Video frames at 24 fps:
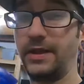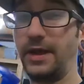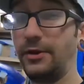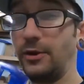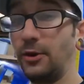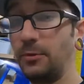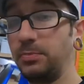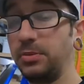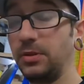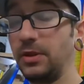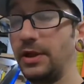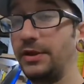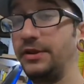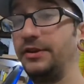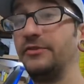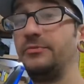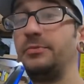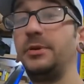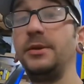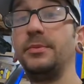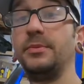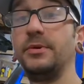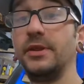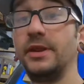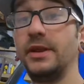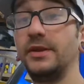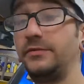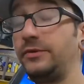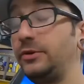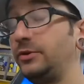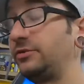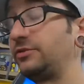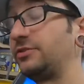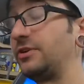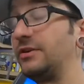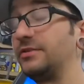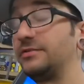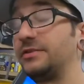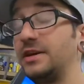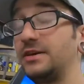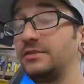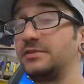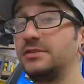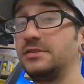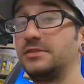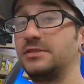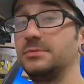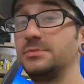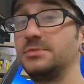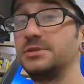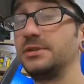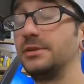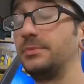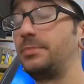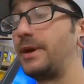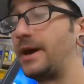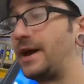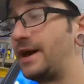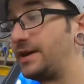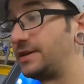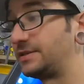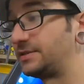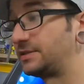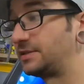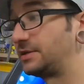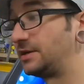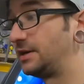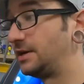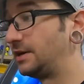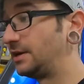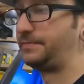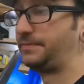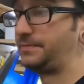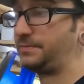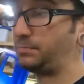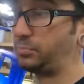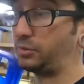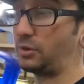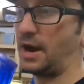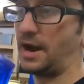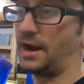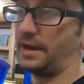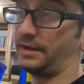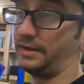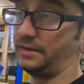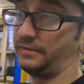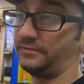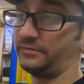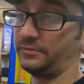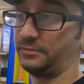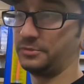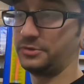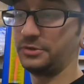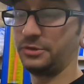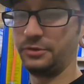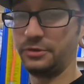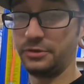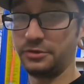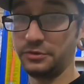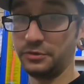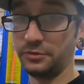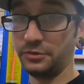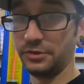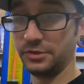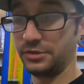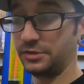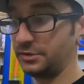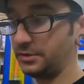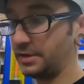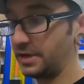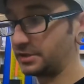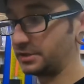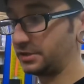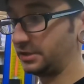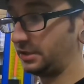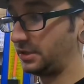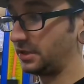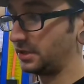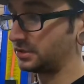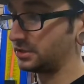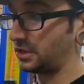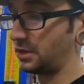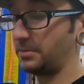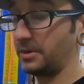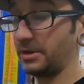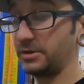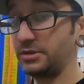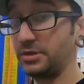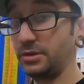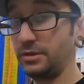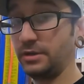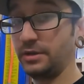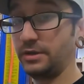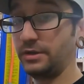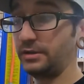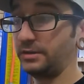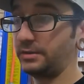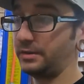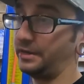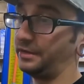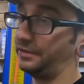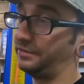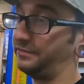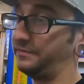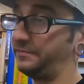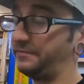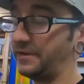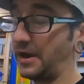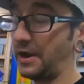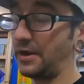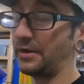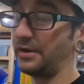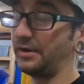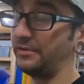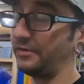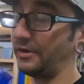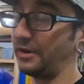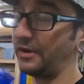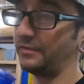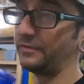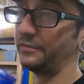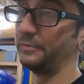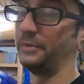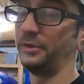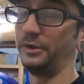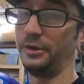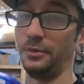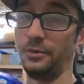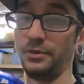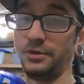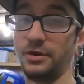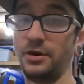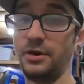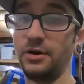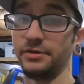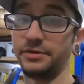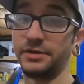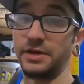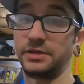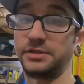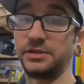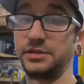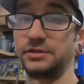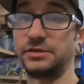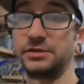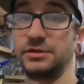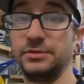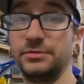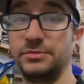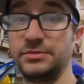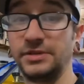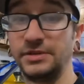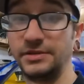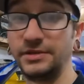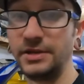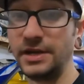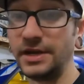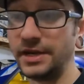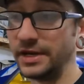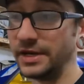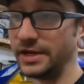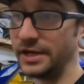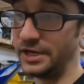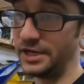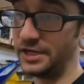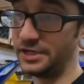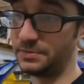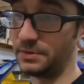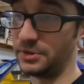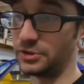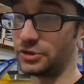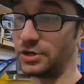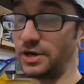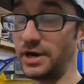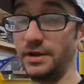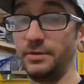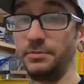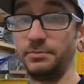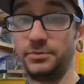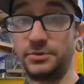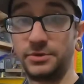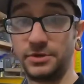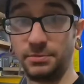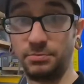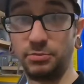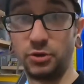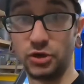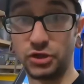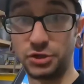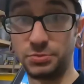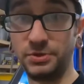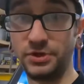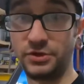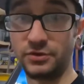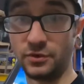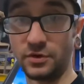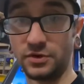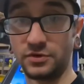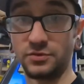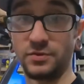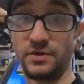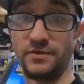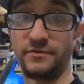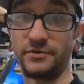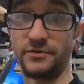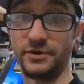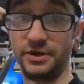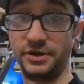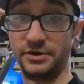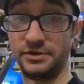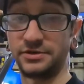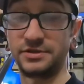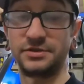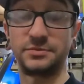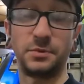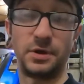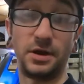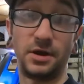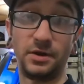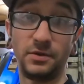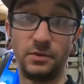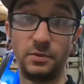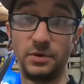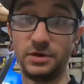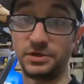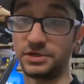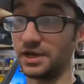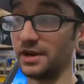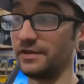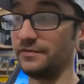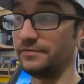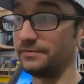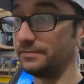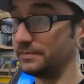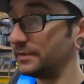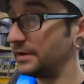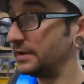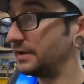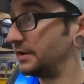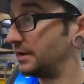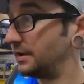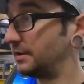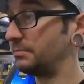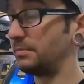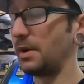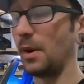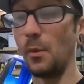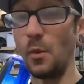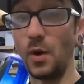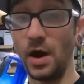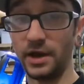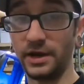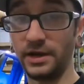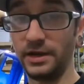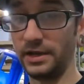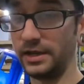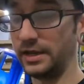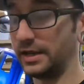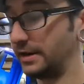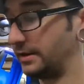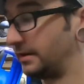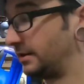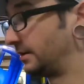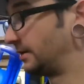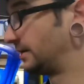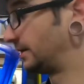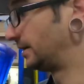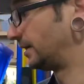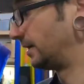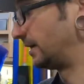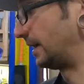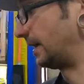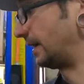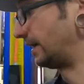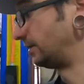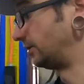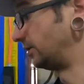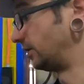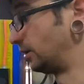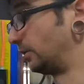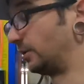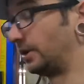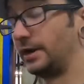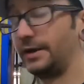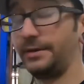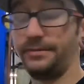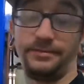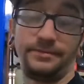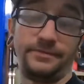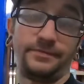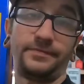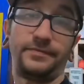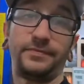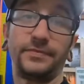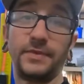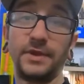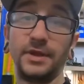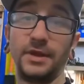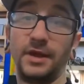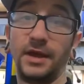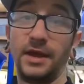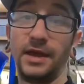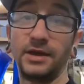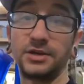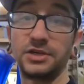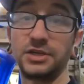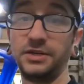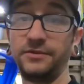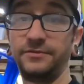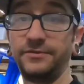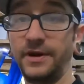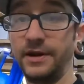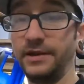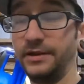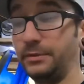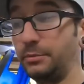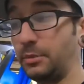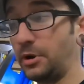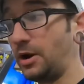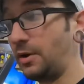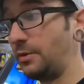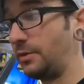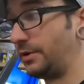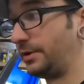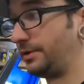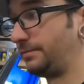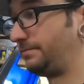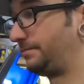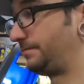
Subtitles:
know plenty of people that have used Haltech systems in the past. Brian from Tuner Tools, who actually does all my tuning, is very, very familiar with the Haltech systems, and he's been trying to push me towards one for years as well, which I've been wanting to get. And you know what? I actually finally bought one,